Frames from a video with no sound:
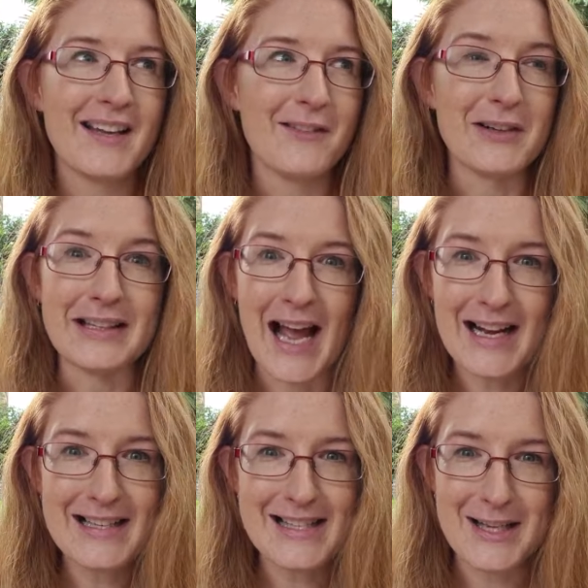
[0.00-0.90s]

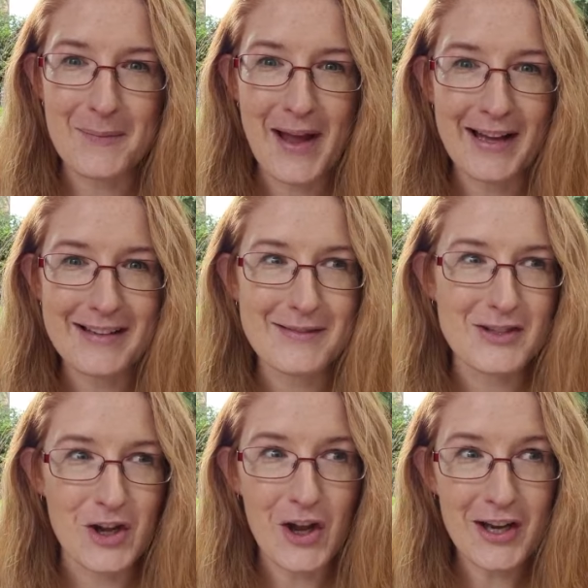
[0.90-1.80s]
relaxed about
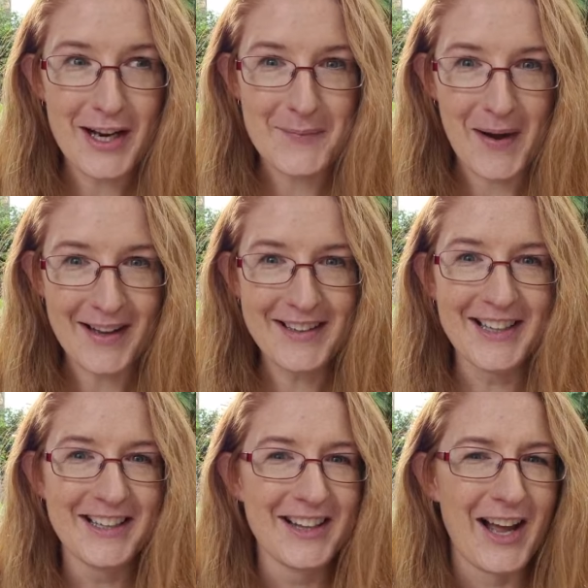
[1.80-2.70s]
dirt and mud,
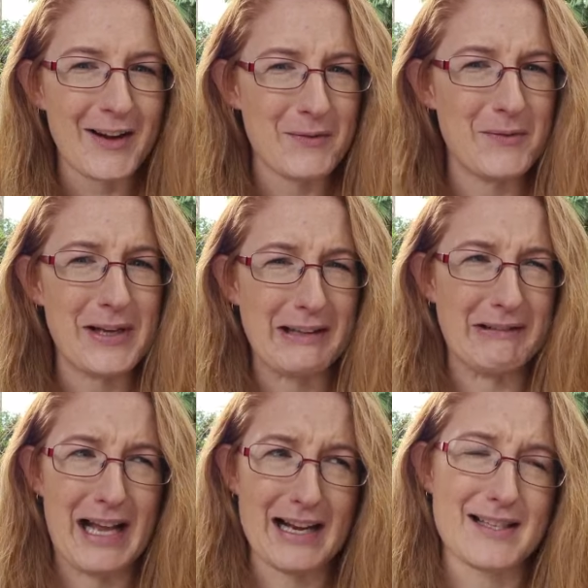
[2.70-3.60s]
like really
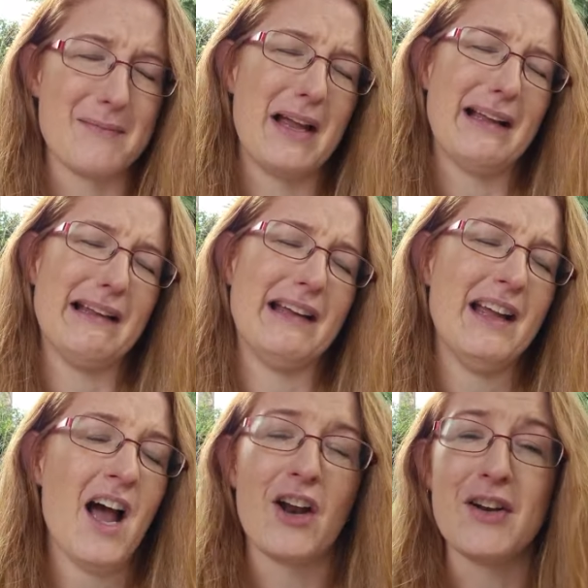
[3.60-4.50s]
relaxed. I'm like,
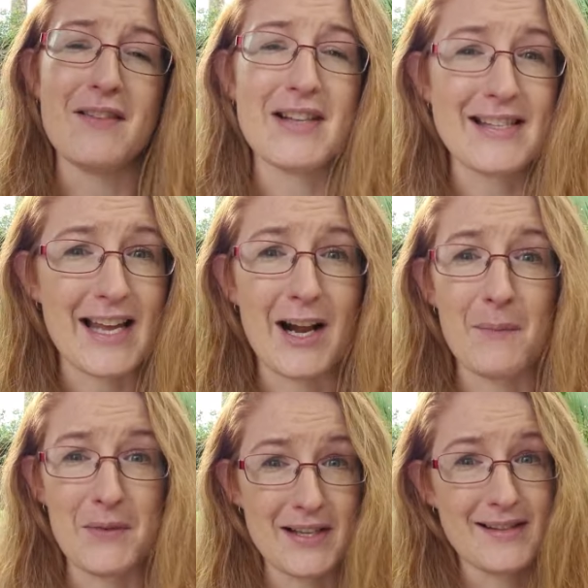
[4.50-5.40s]
I don't even set
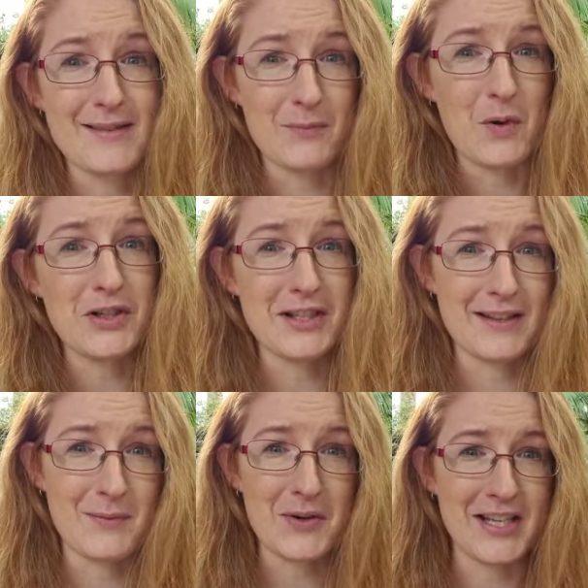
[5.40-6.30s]
up this
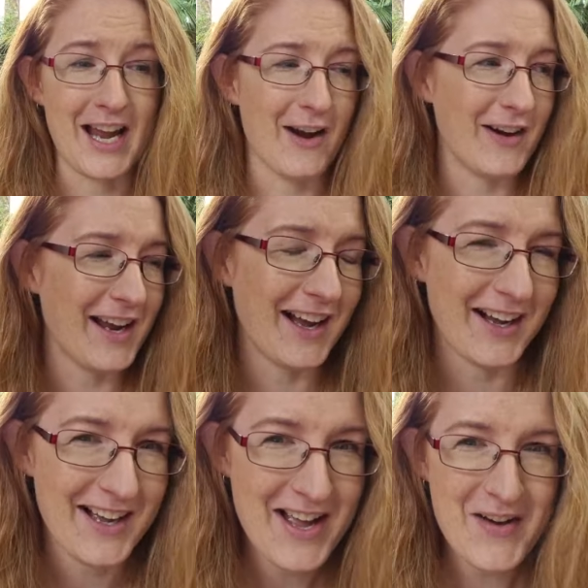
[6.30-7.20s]
washing area
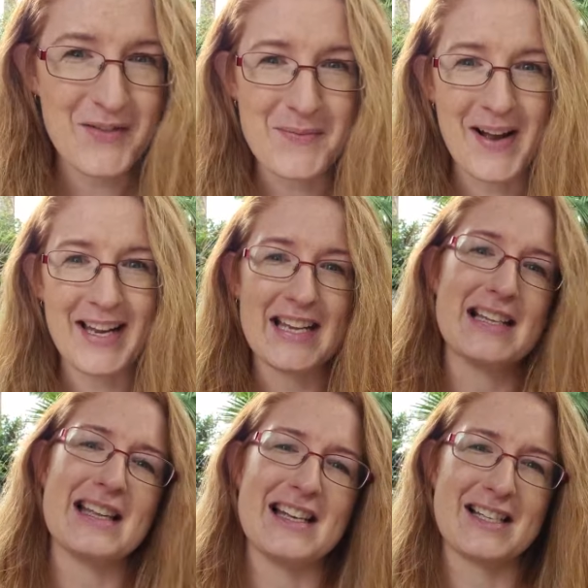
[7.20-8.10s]
for my
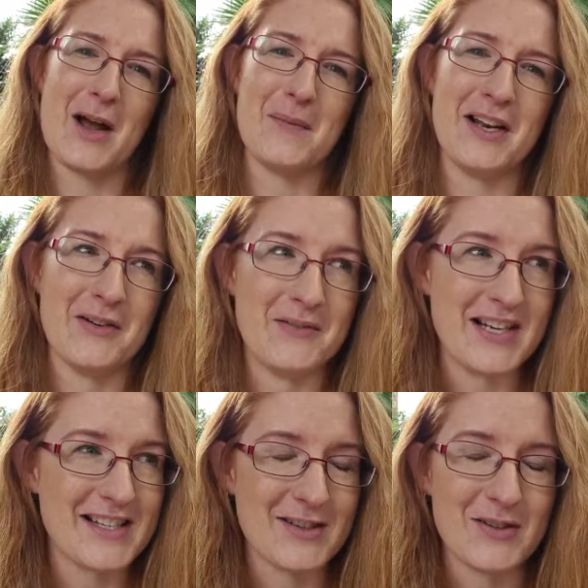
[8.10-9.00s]
kids. They just come in and
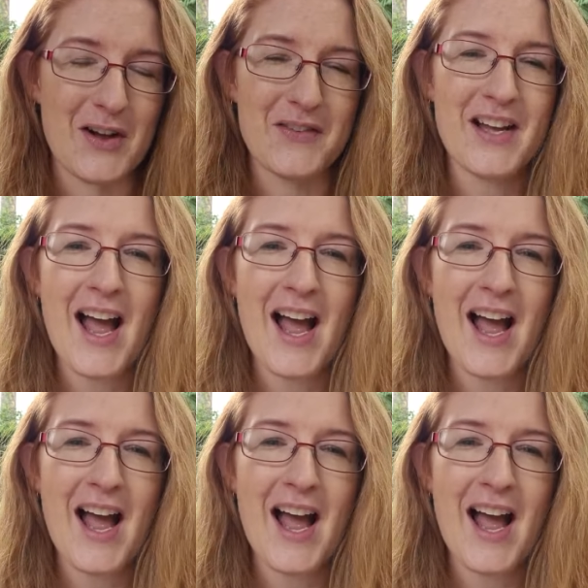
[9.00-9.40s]
rinse it all off.